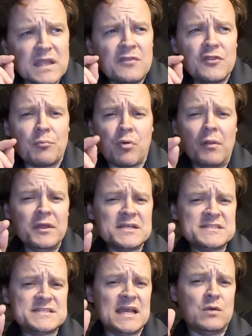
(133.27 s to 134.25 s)
they're probably going
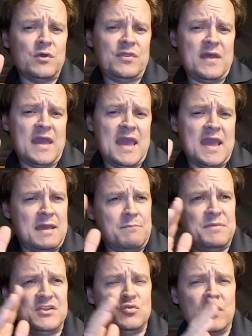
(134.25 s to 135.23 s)
to stick with
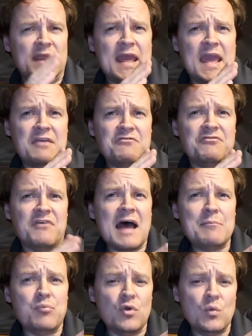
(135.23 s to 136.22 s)
between a
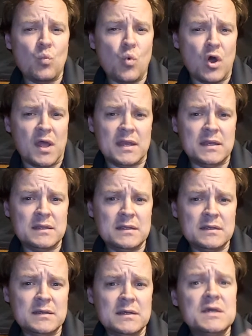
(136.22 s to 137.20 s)
5.1
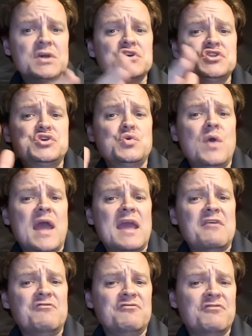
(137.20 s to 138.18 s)
to
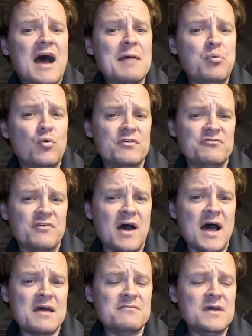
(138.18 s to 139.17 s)
a
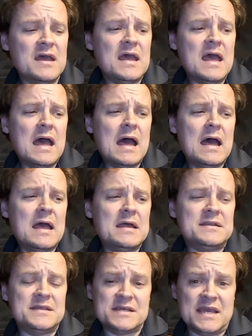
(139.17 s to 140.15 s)
5.5
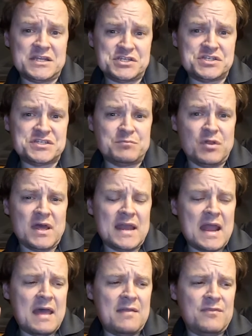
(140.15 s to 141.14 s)
inch display.
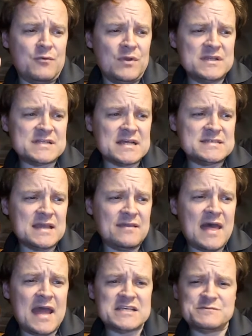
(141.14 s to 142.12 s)
And the reason I say
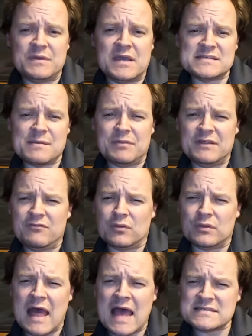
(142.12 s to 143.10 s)
that is because I believe the
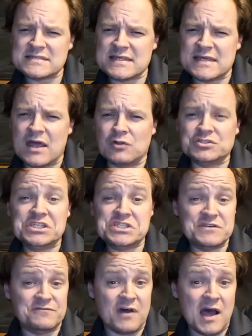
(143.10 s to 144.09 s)

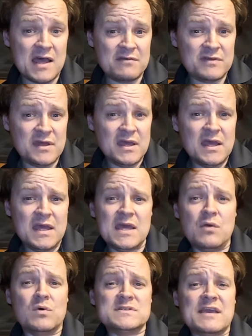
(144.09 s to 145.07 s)
LGG5,
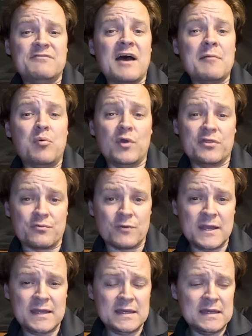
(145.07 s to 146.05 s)
it was a
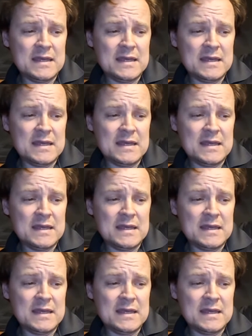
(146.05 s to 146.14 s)
5.3,